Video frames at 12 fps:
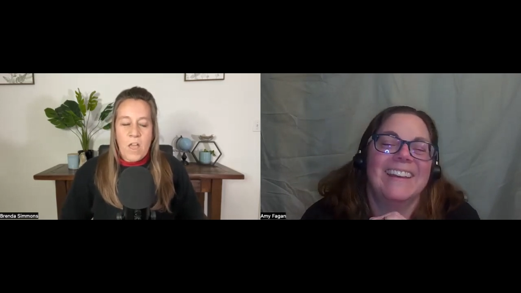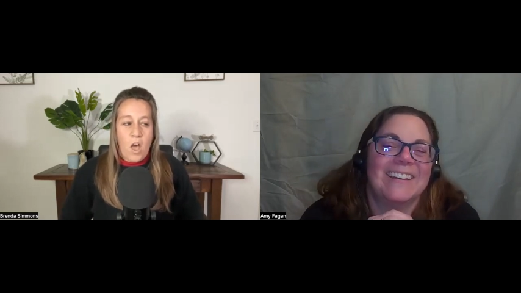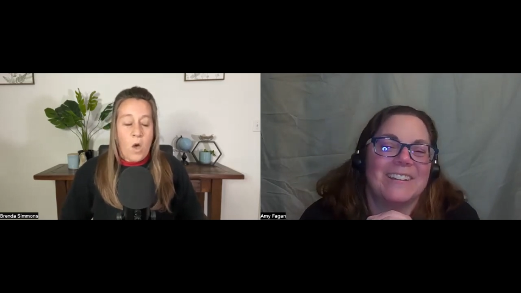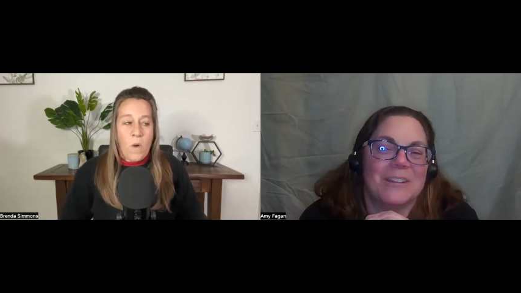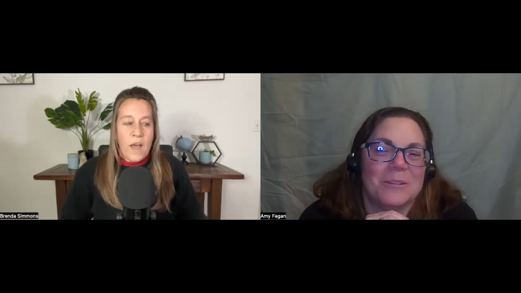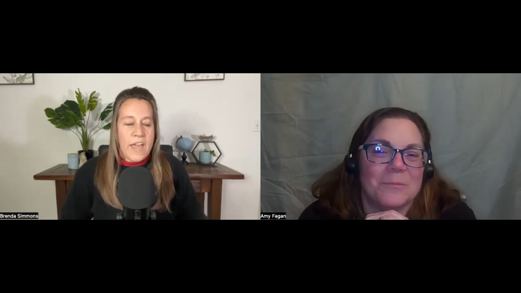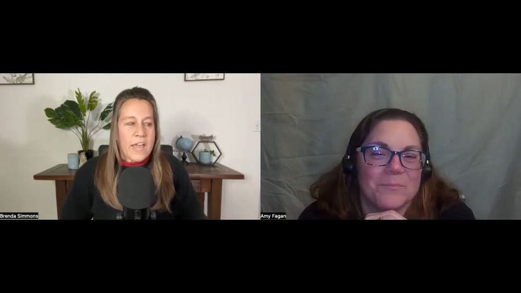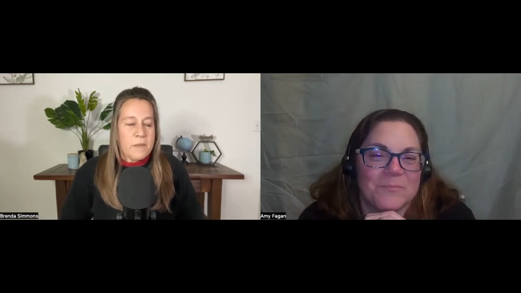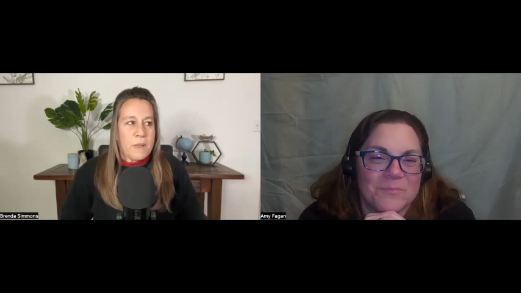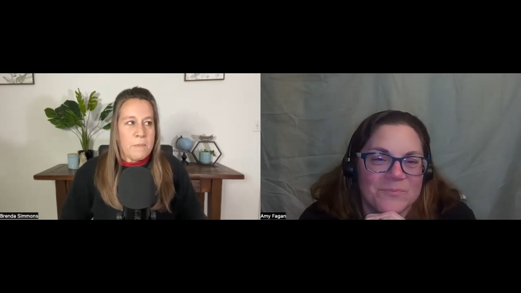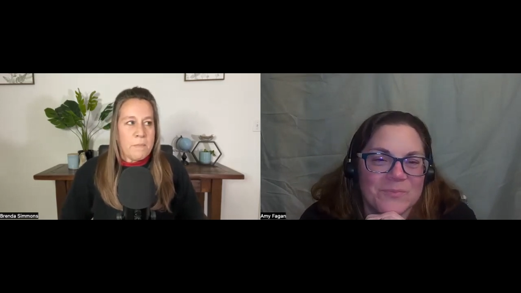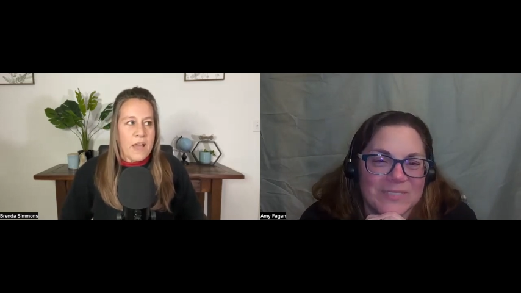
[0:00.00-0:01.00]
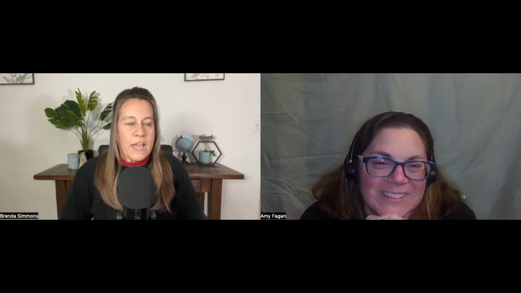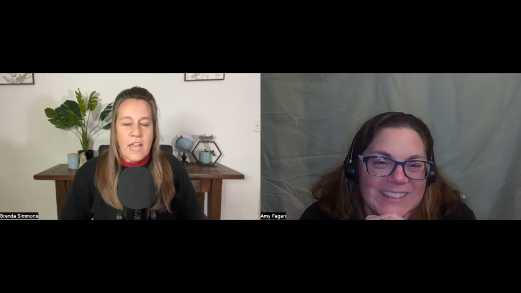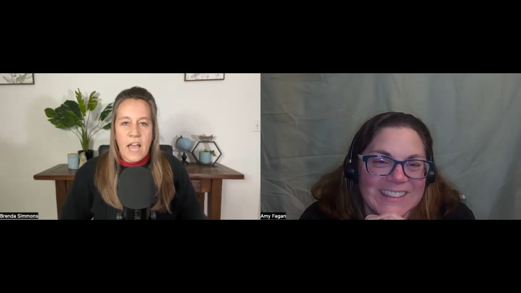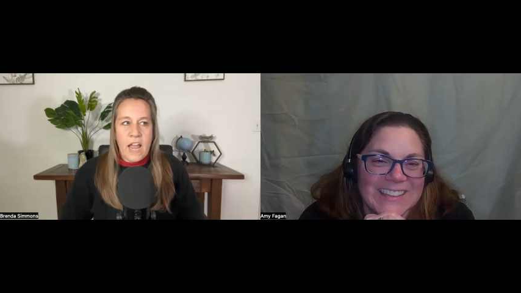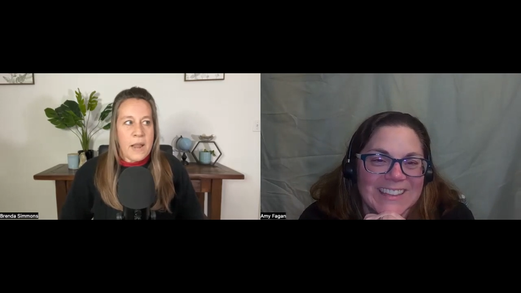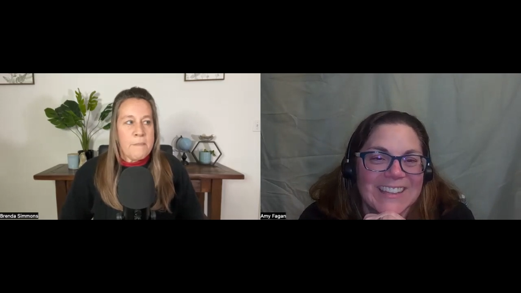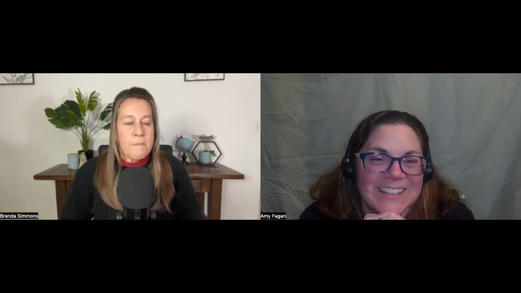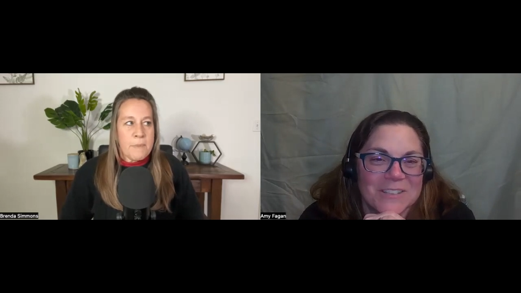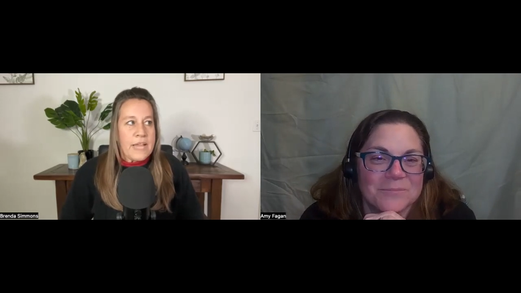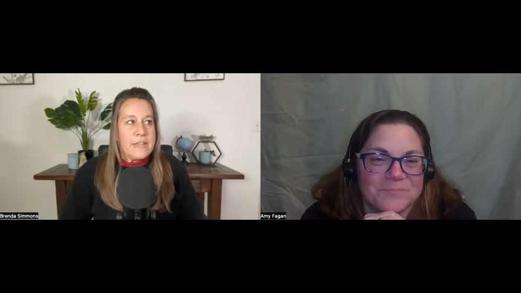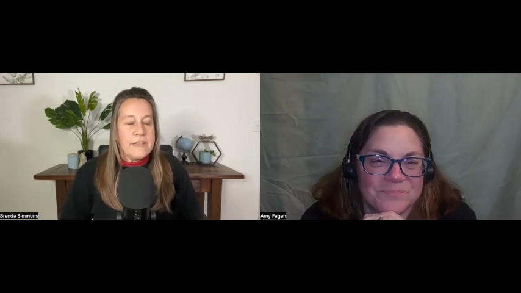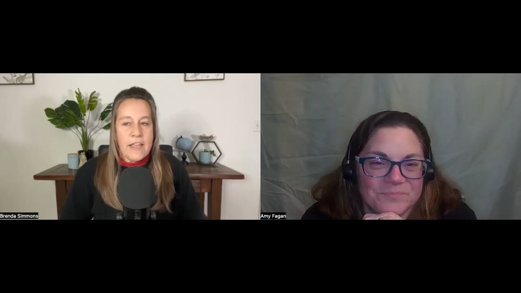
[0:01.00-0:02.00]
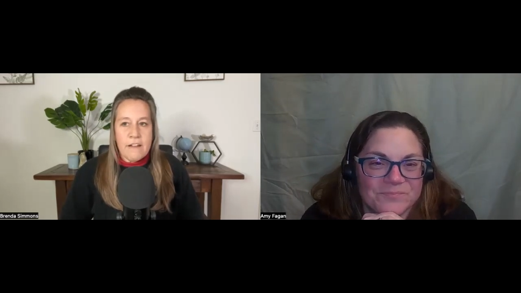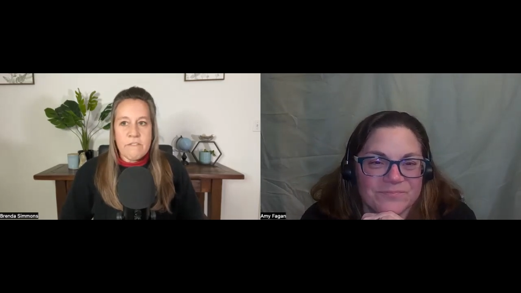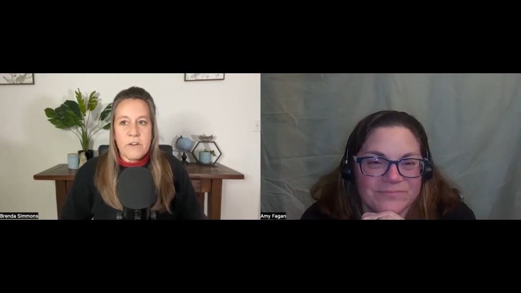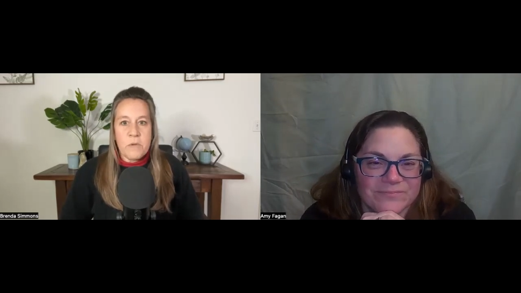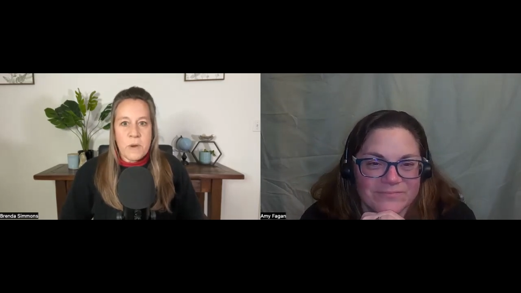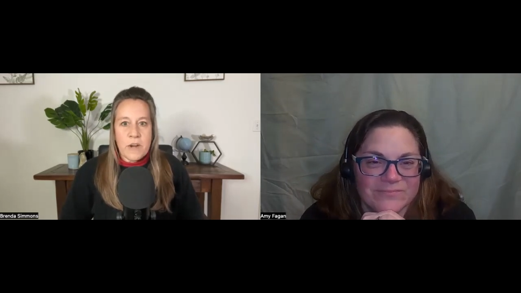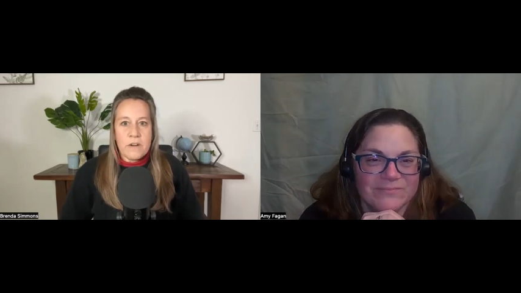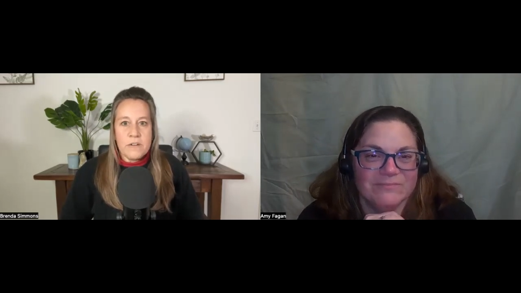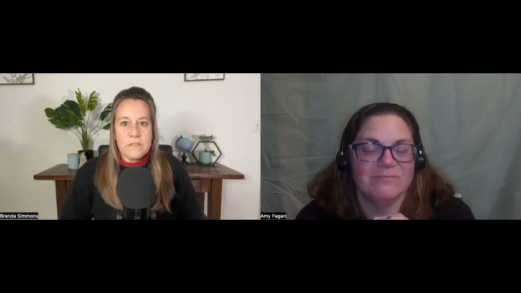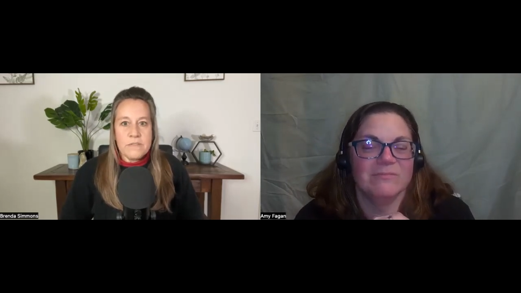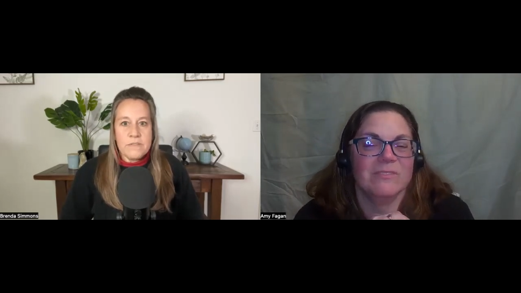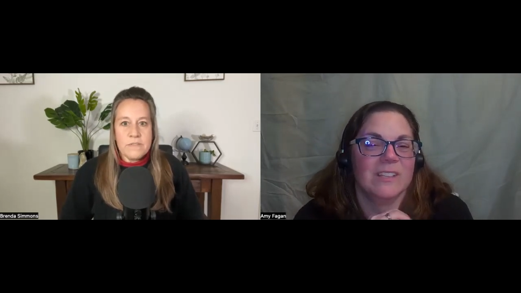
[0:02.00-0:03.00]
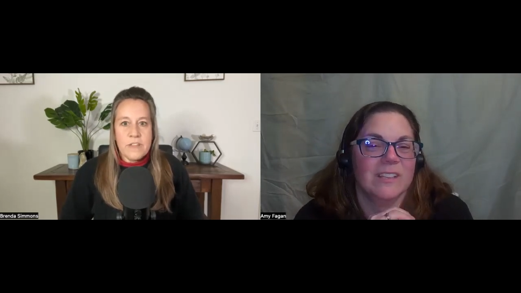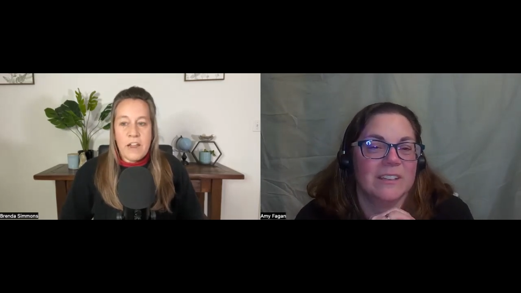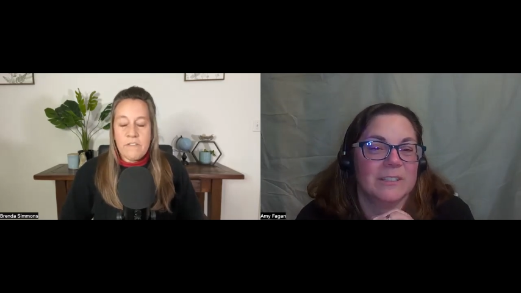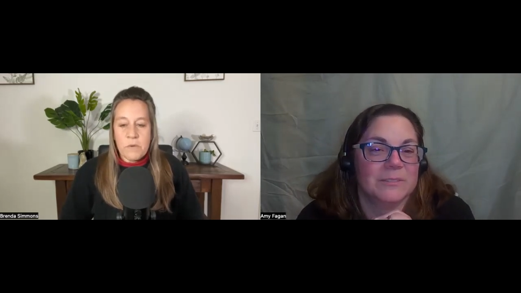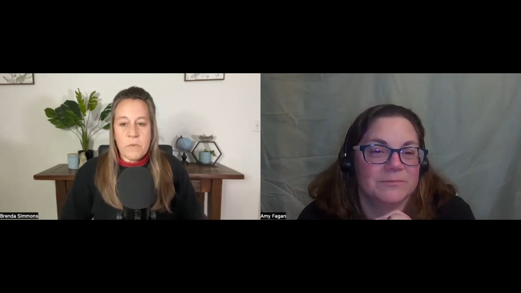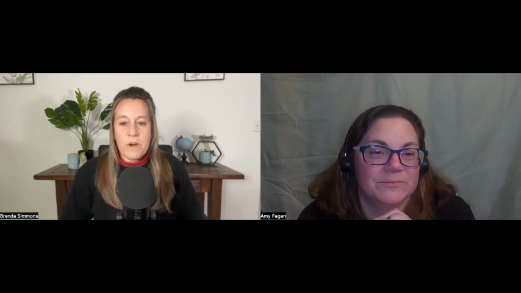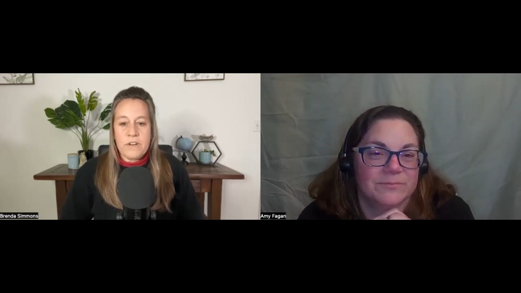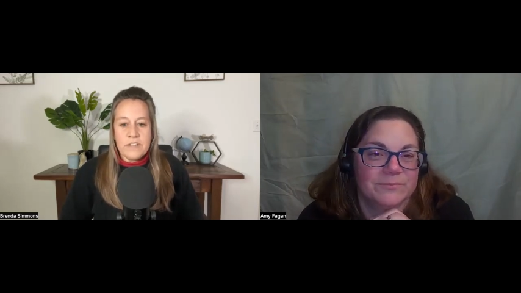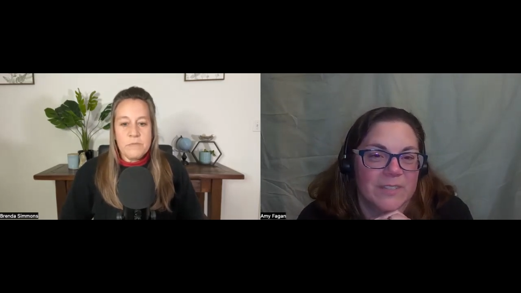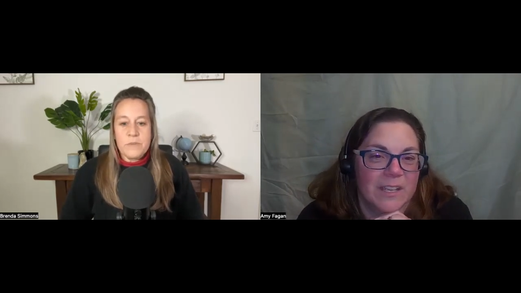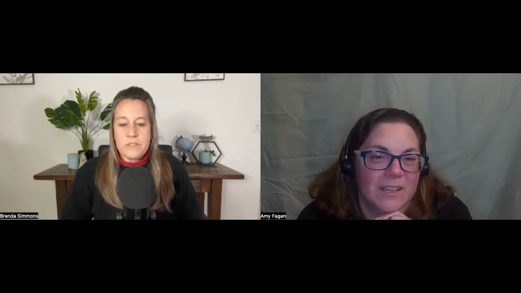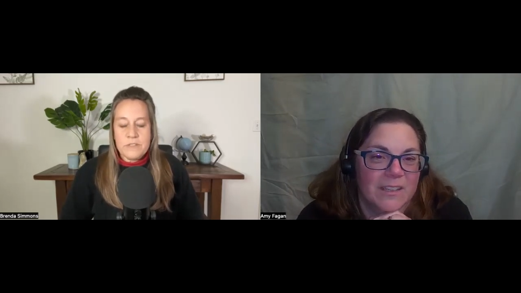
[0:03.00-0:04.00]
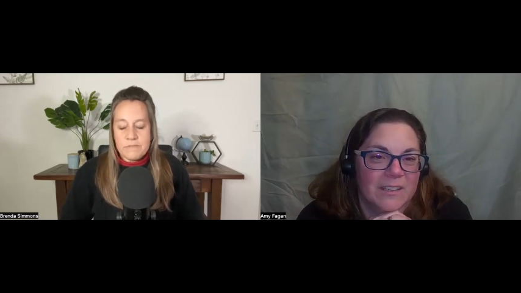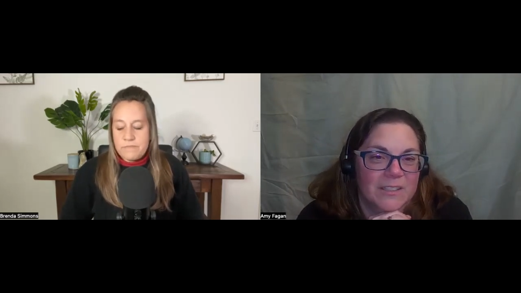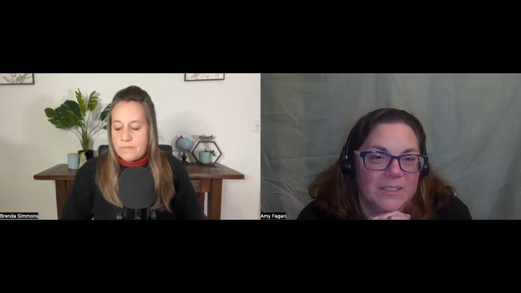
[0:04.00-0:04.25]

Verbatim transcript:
Speaker 1: oh, um, I had um, my bike and I biked everywhere. Everywhere. It was